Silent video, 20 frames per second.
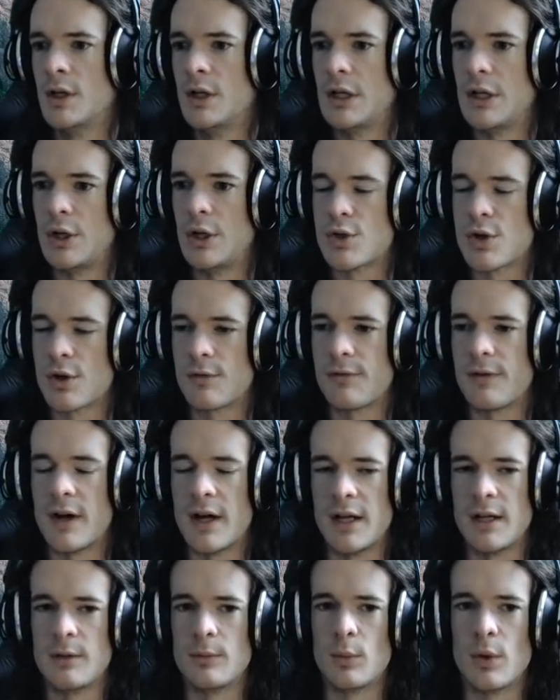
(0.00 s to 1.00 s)
you should
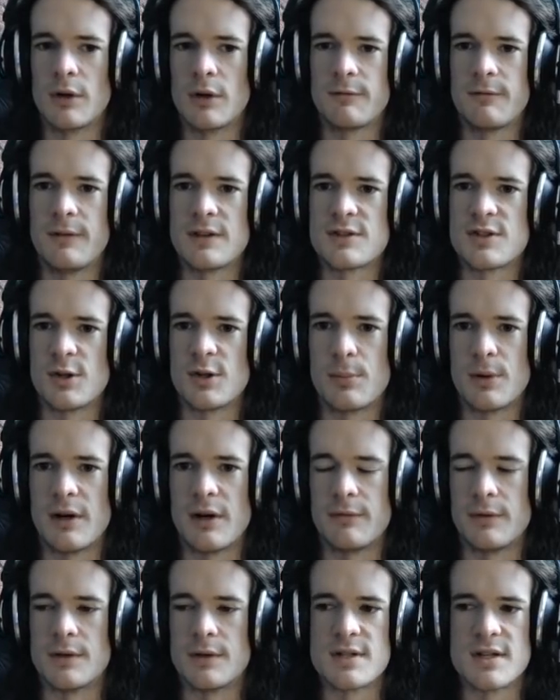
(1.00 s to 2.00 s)
find what fits your
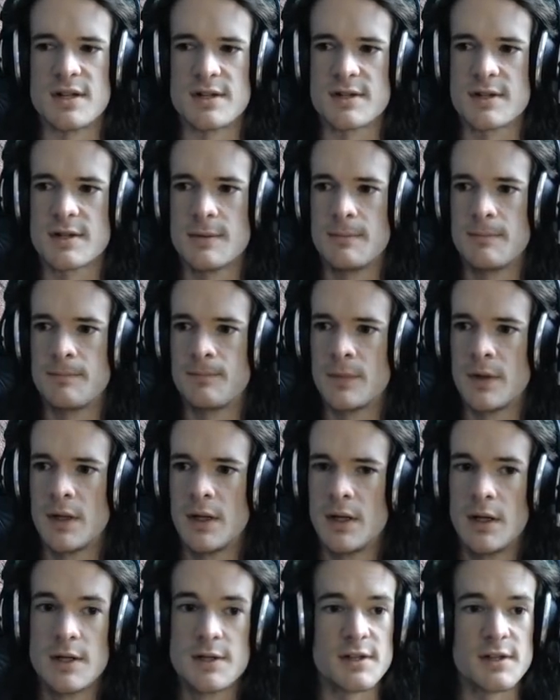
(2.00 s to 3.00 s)
preferences.
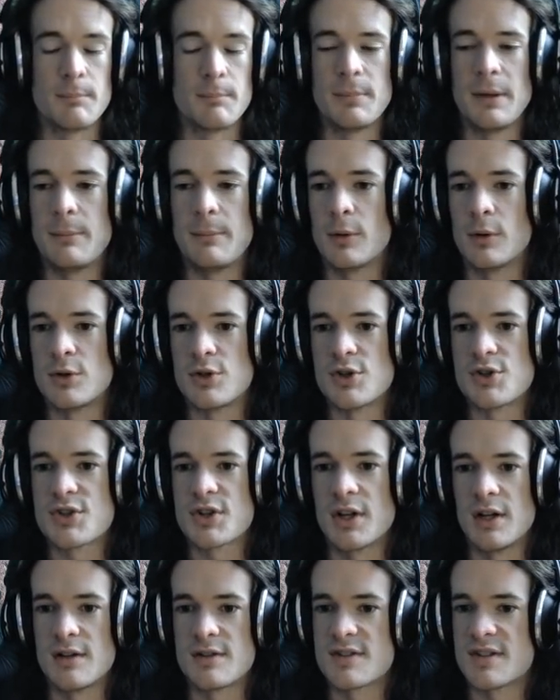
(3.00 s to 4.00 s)
Some people are just
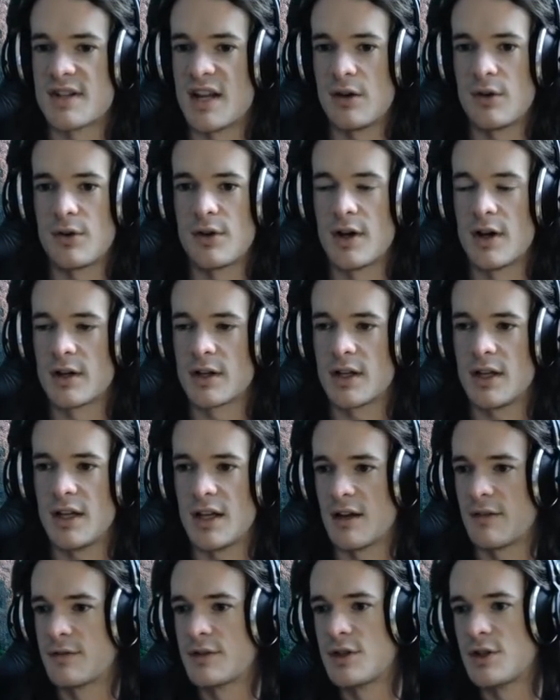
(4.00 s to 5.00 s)
going to standard hotkey
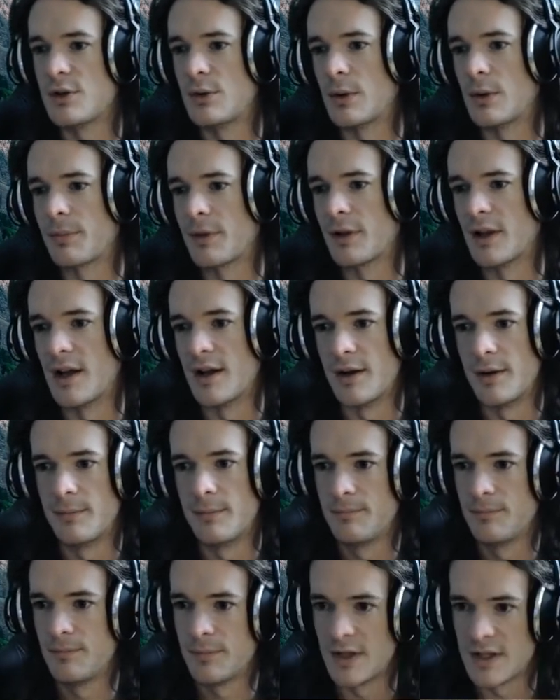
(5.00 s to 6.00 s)
F2 up the ladder.
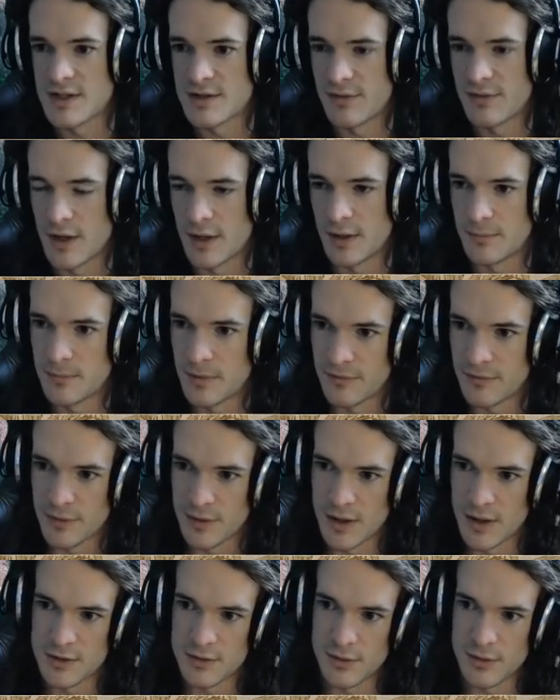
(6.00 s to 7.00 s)
That's fine if you
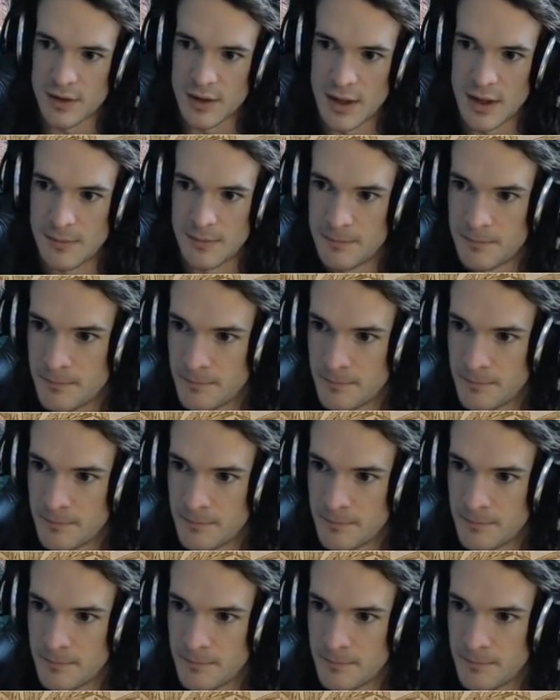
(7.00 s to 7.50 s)
like doing that.